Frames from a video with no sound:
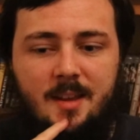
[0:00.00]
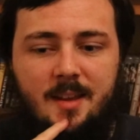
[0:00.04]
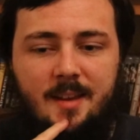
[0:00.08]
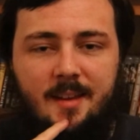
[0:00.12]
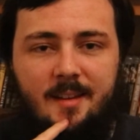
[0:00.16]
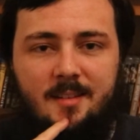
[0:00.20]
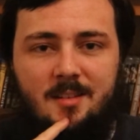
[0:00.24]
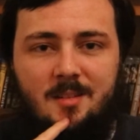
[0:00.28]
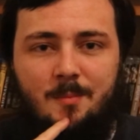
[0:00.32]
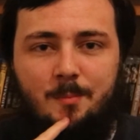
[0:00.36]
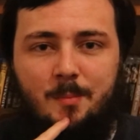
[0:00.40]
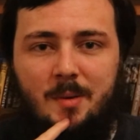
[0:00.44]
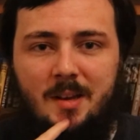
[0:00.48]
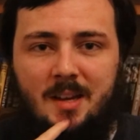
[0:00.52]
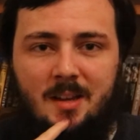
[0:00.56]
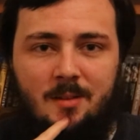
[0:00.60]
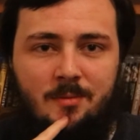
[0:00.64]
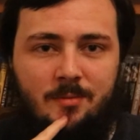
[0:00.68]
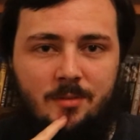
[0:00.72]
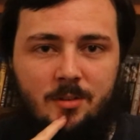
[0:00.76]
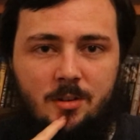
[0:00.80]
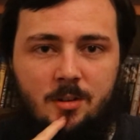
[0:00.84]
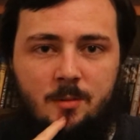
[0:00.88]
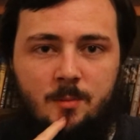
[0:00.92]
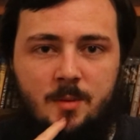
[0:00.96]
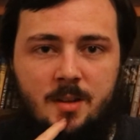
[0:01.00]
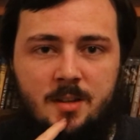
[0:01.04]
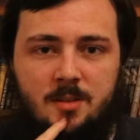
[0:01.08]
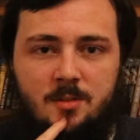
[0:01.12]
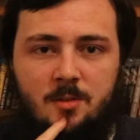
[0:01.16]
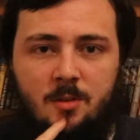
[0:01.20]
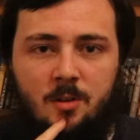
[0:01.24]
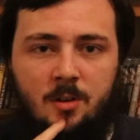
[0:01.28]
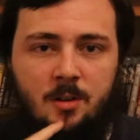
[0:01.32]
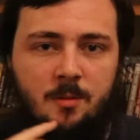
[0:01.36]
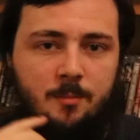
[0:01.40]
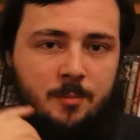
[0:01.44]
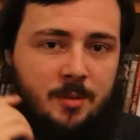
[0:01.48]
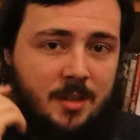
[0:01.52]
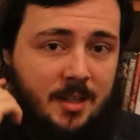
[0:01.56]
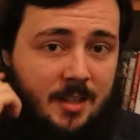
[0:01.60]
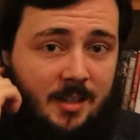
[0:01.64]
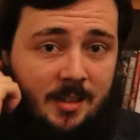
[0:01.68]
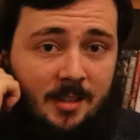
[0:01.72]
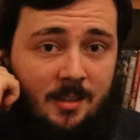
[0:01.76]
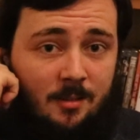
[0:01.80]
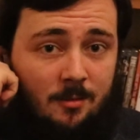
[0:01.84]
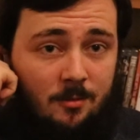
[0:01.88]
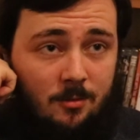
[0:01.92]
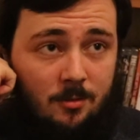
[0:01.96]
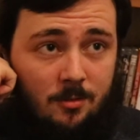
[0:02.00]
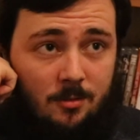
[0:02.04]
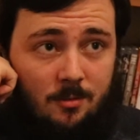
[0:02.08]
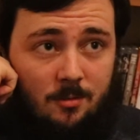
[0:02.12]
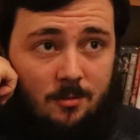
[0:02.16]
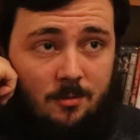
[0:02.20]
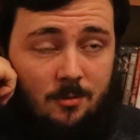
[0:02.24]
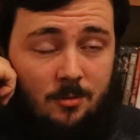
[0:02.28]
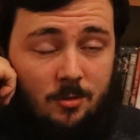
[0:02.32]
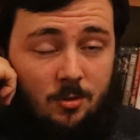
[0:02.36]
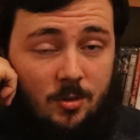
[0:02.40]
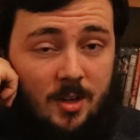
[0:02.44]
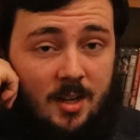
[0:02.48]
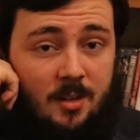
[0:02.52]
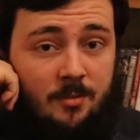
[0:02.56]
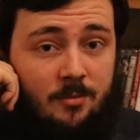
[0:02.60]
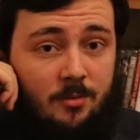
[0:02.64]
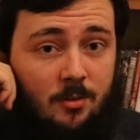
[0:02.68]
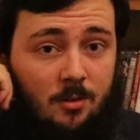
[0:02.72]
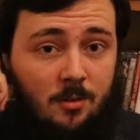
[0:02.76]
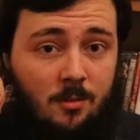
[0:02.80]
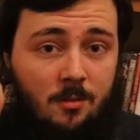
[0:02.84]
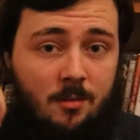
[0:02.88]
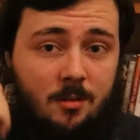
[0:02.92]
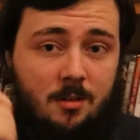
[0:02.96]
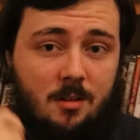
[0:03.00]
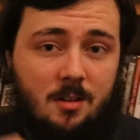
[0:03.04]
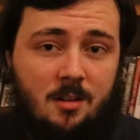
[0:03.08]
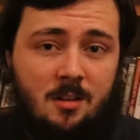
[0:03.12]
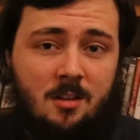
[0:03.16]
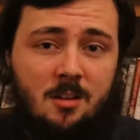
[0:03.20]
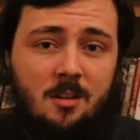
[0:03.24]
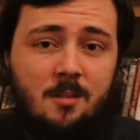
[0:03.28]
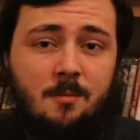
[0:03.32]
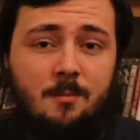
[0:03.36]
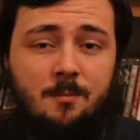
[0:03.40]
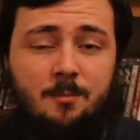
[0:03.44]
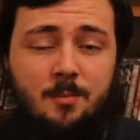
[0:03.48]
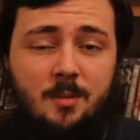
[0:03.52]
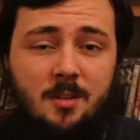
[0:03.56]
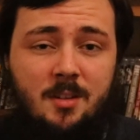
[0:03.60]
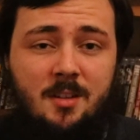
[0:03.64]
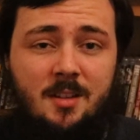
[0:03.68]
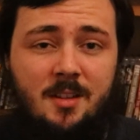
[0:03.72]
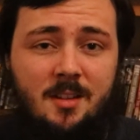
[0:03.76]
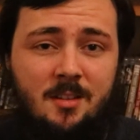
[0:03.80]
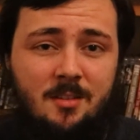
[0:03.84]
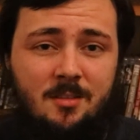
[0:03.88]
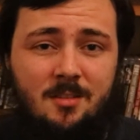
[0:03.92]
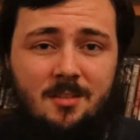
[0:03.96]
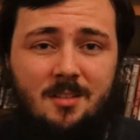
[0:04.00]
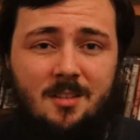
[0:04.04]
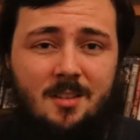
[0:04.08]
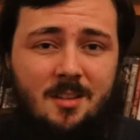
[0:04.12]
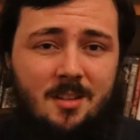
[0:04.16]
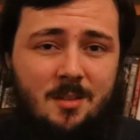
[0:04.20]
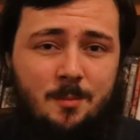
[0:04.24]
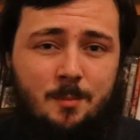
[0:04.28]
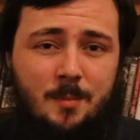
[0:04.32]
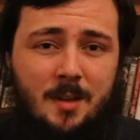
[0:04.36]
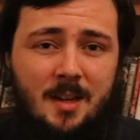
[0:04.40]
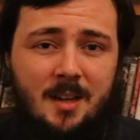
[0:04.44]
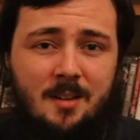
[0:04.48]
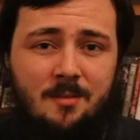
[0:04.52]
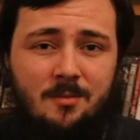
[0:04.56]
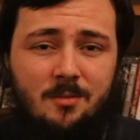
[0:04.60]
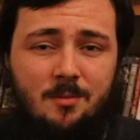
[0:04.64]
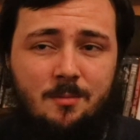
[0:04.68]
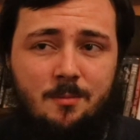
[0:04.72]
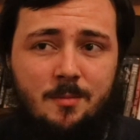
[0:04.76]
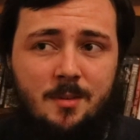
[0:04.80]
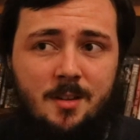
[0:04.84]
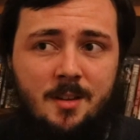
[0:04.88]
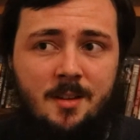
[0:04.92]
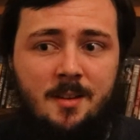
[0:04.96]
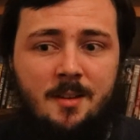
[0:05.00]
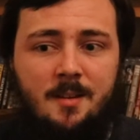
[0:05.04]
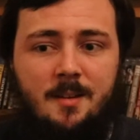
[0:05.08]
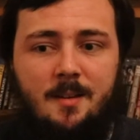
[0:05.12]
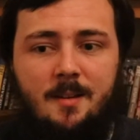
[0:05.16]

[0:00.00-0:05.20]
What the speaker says: It's a bad film. It's not completely dreadful, but it is bad from me.